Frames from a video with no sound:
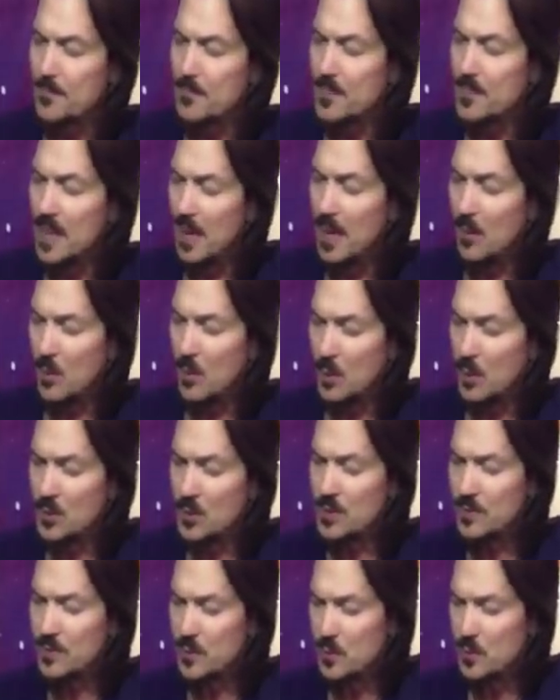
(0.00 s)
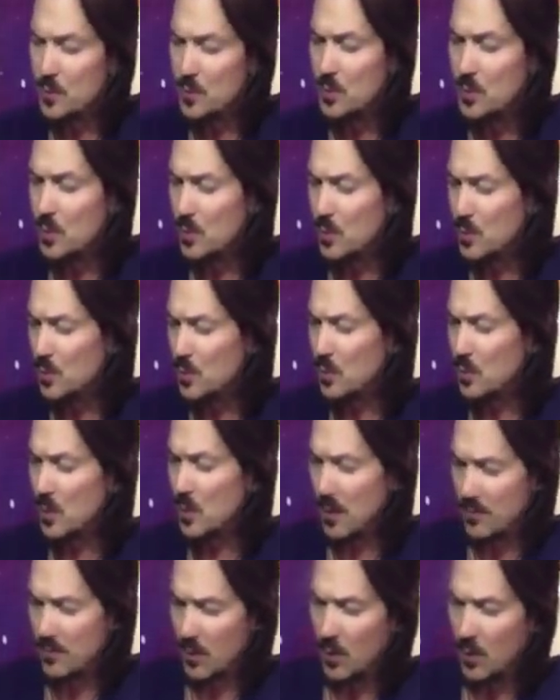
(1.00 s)
Now, those of you who
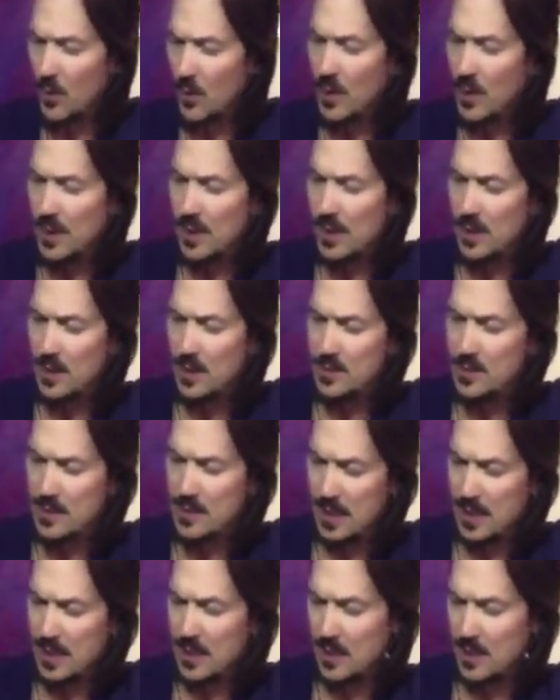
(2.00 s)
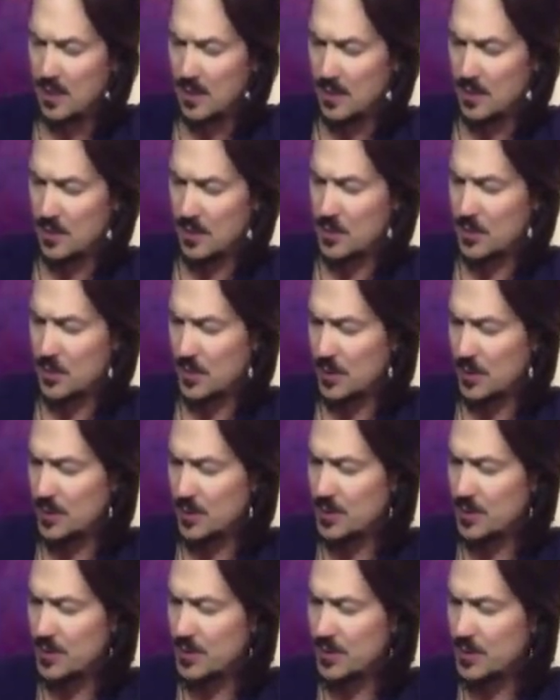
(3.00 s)
have already taken an
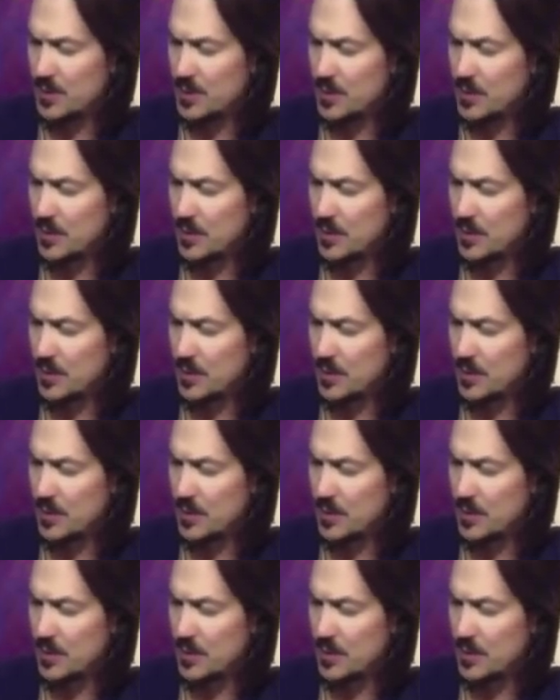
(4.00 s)
interest